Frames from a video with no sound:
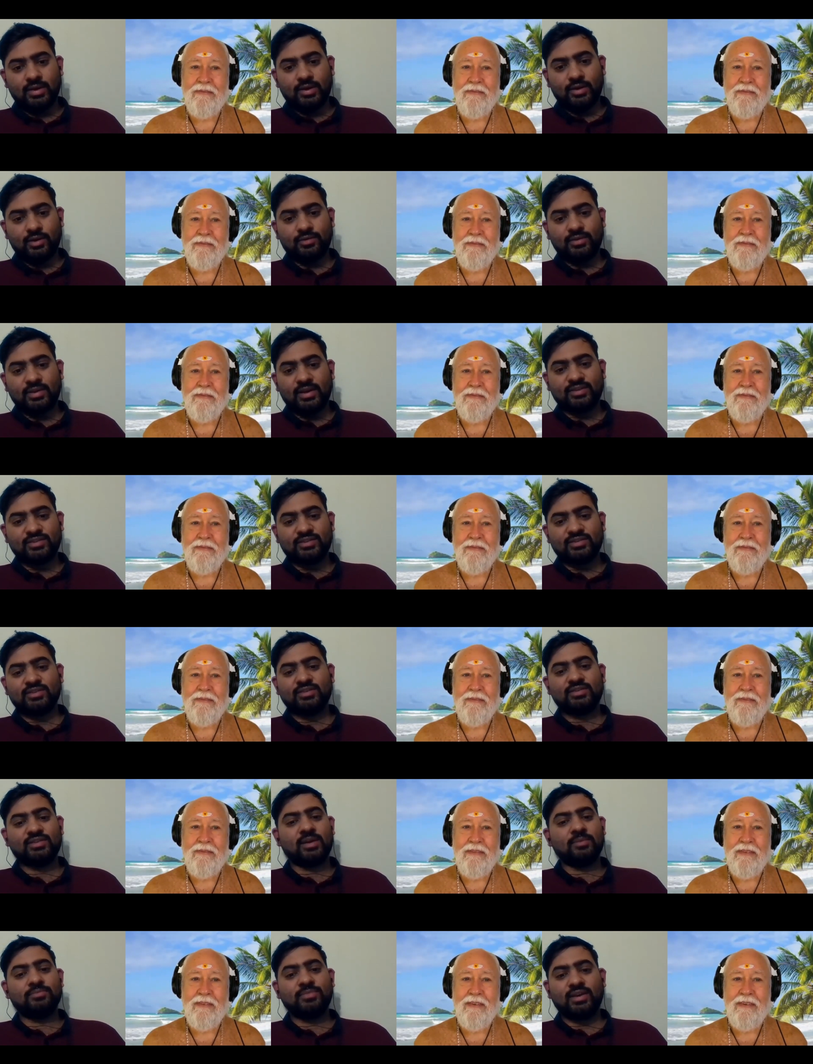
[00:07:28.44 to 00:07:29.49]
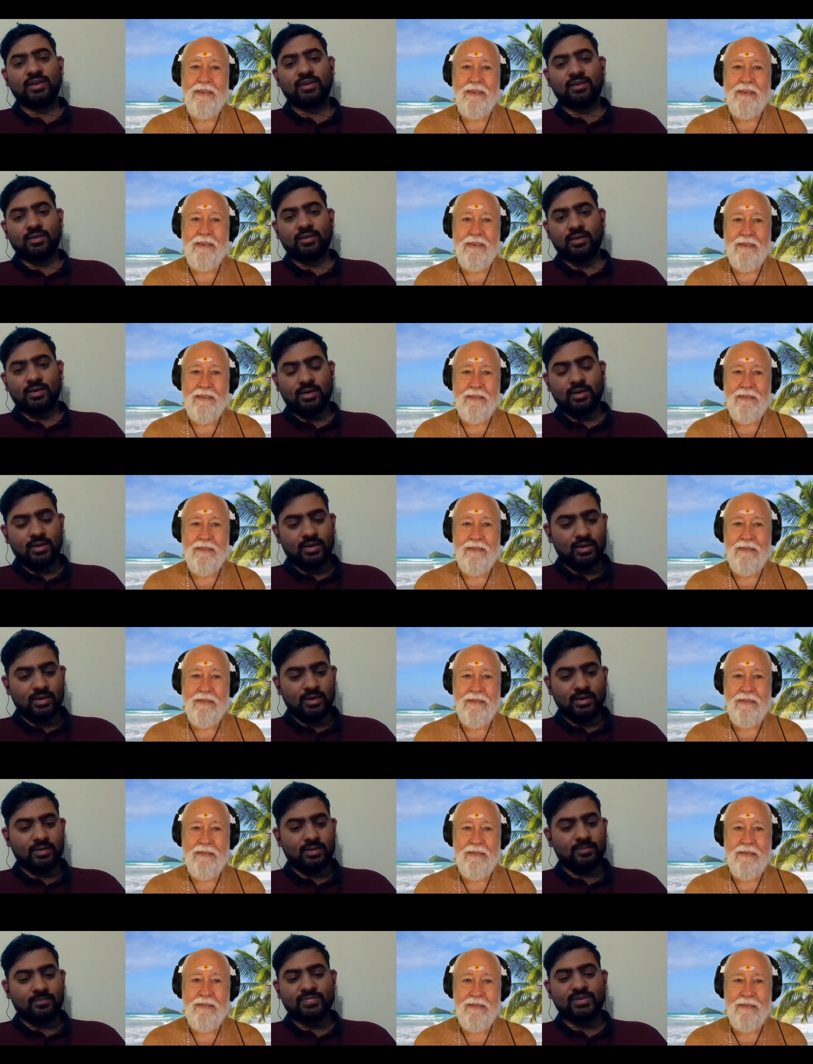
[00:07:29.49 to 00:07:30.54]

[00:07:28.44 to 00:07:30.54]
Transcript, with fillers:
Speaker 1: You know, that's something, uh,